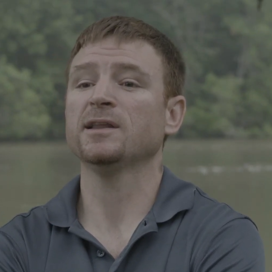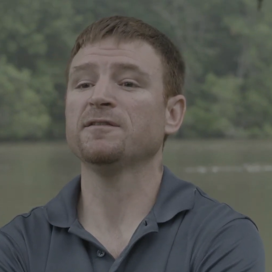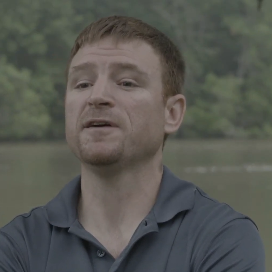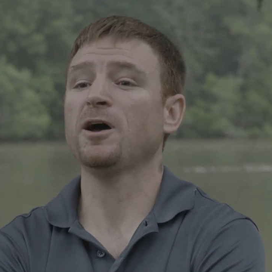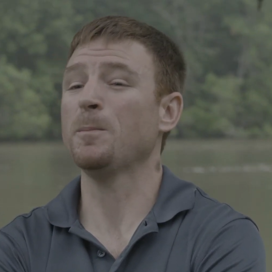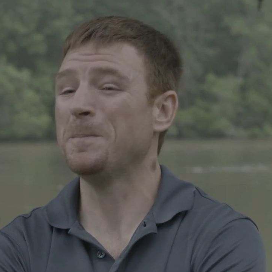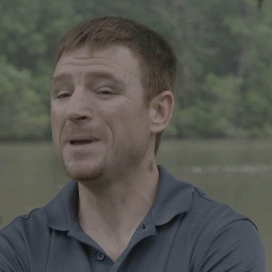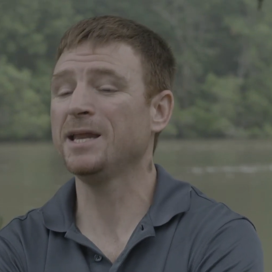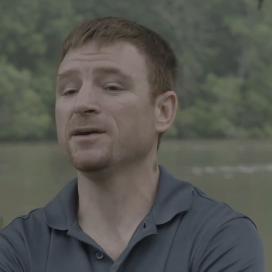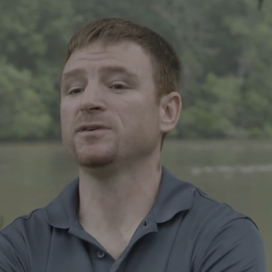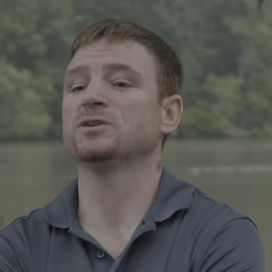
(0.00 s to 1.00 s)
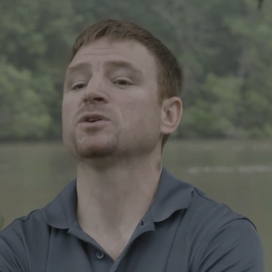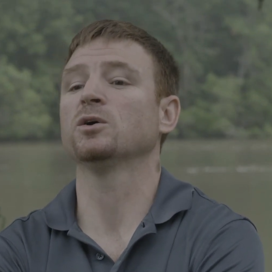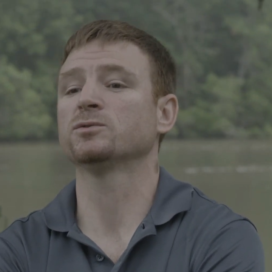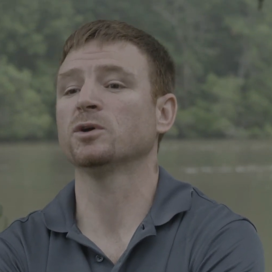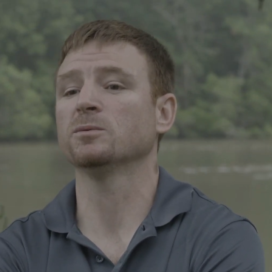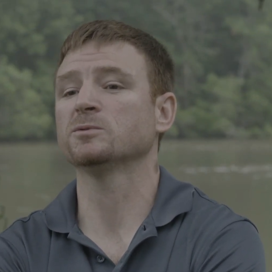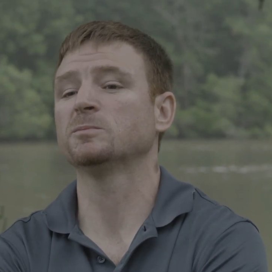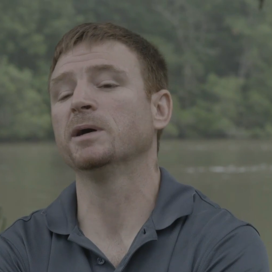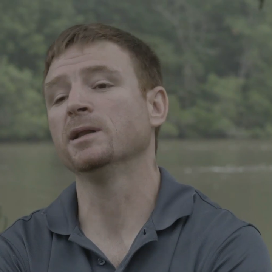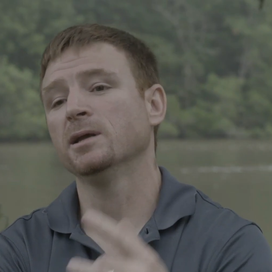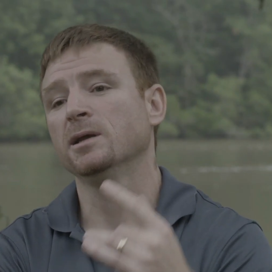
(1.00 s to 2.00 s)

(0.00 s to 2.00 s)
they found many of these salt domes, but